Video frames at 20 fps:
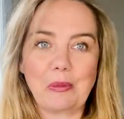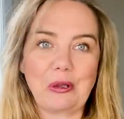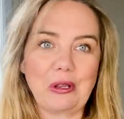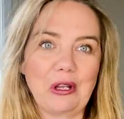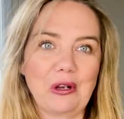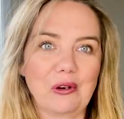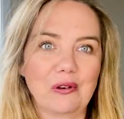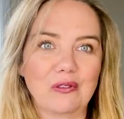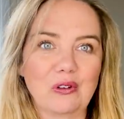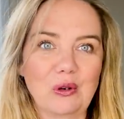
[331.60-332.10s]

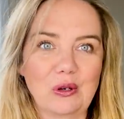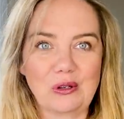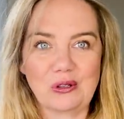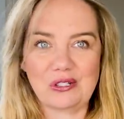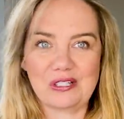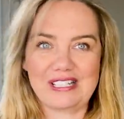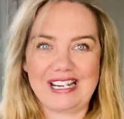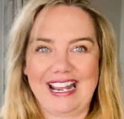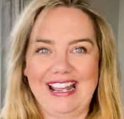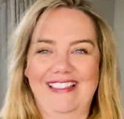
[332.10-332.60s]
below if you
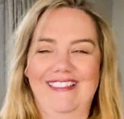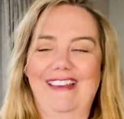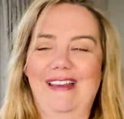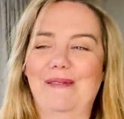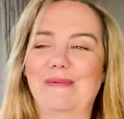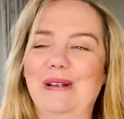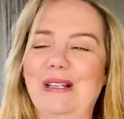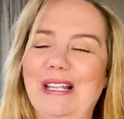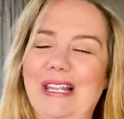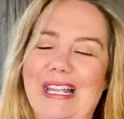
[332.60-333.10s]
understand
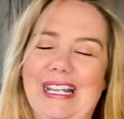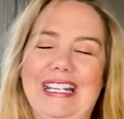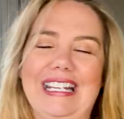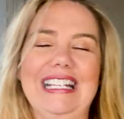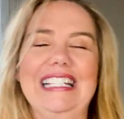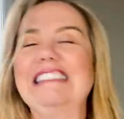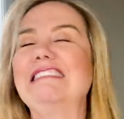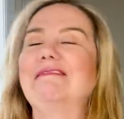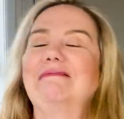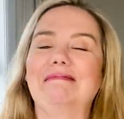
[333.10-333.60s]
that, but
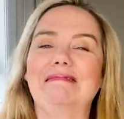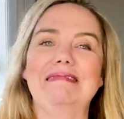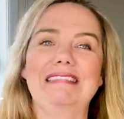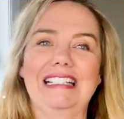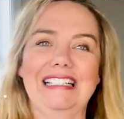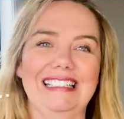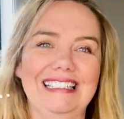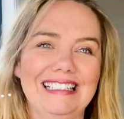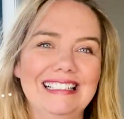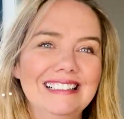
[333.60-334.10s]

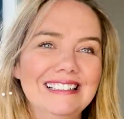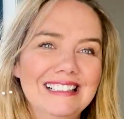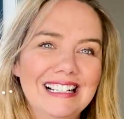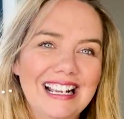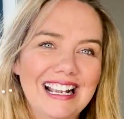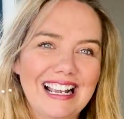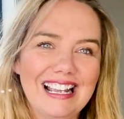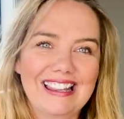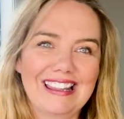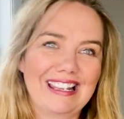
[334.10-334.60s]

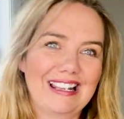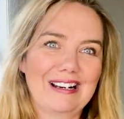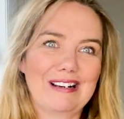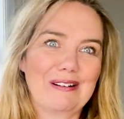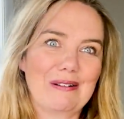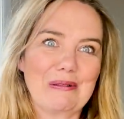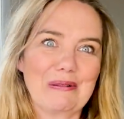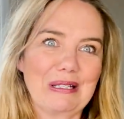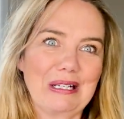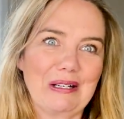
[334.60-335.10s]
like,
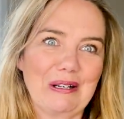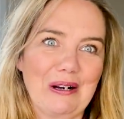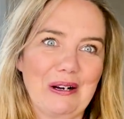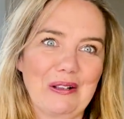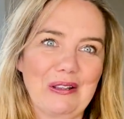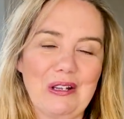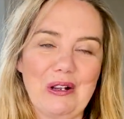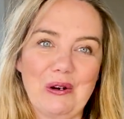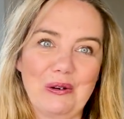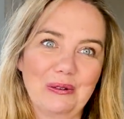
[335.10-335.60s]

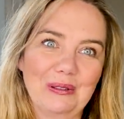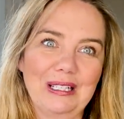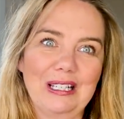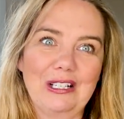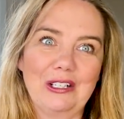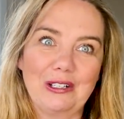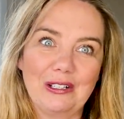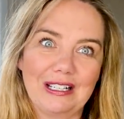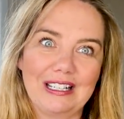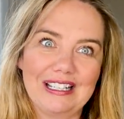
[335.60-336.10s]
the only
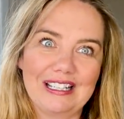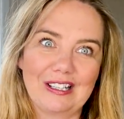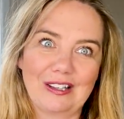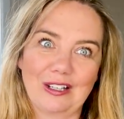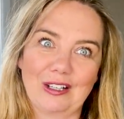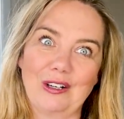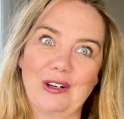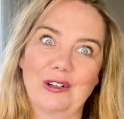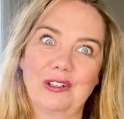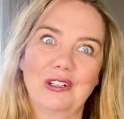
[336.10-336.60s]
cookie that they
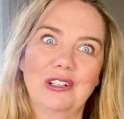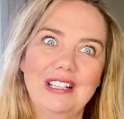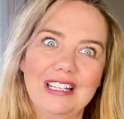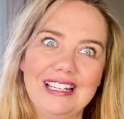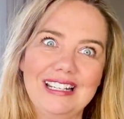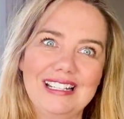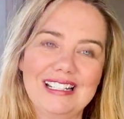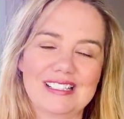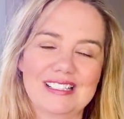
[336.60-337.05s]
call cookie